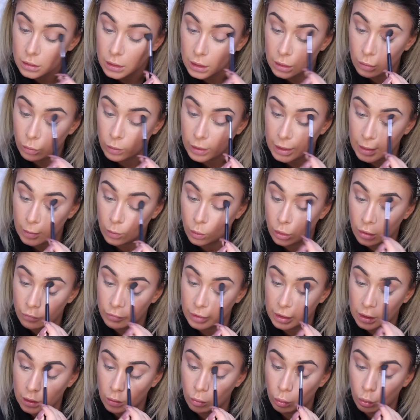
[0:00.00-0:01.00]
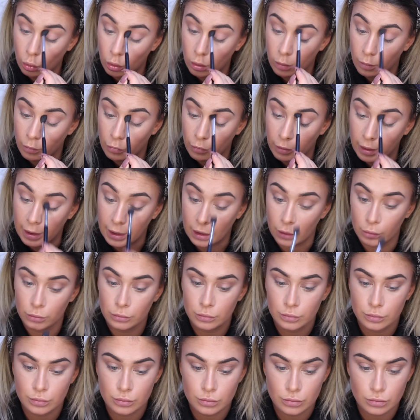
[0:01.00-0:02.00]
Like way more of like a warm
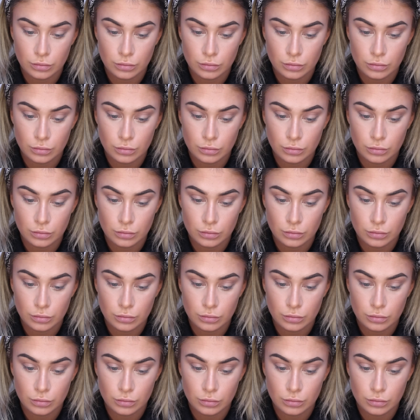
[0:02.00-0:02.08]
brown.